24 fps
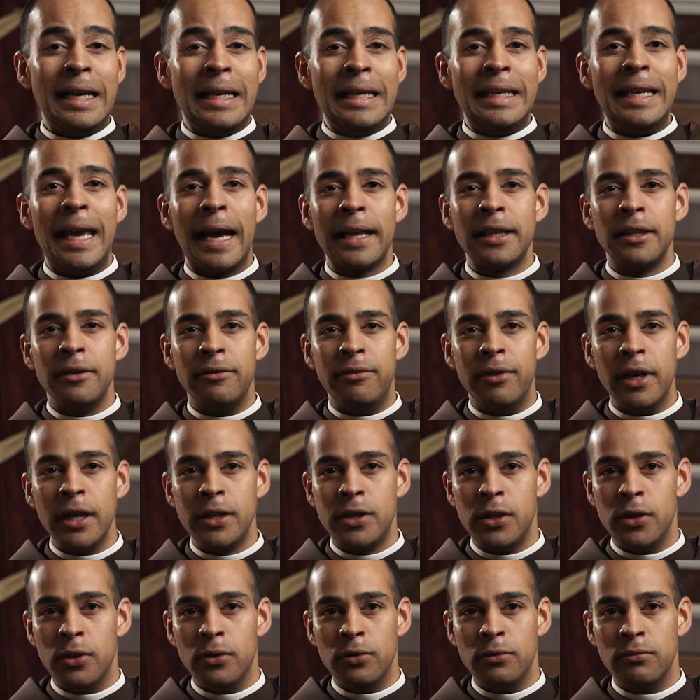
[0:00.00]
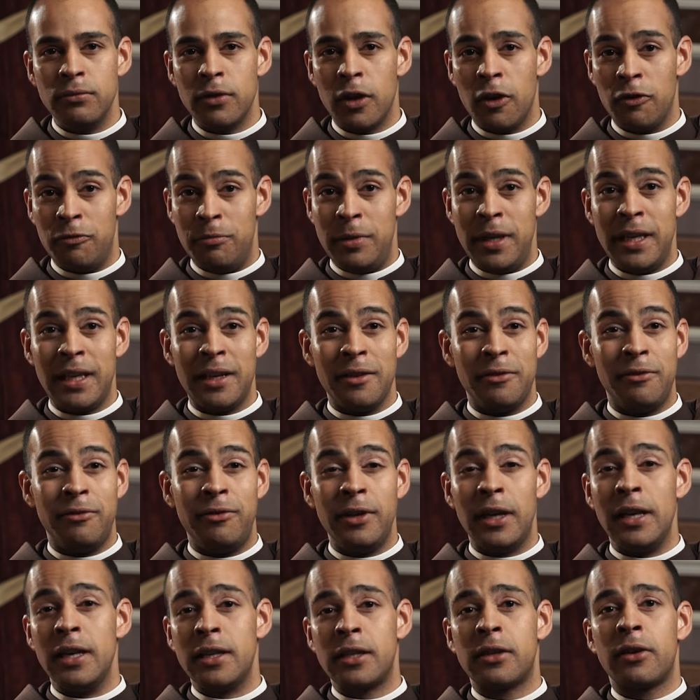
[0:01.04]
He had the virtue of being a
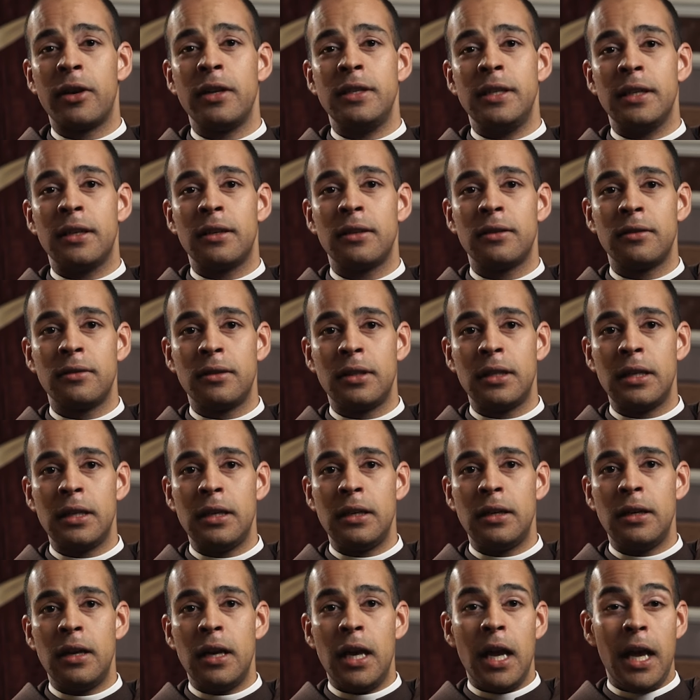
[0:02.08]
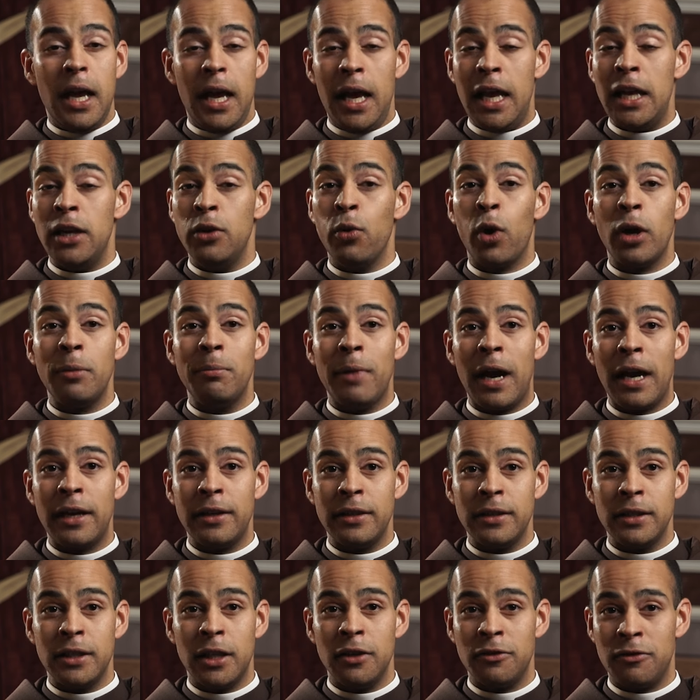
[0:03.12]
fearless critic and no
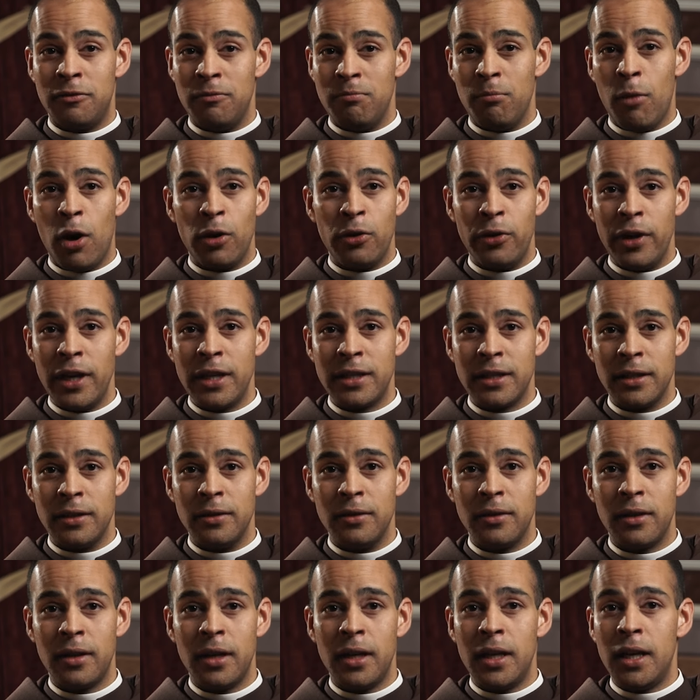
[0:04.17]
admirer of moderation,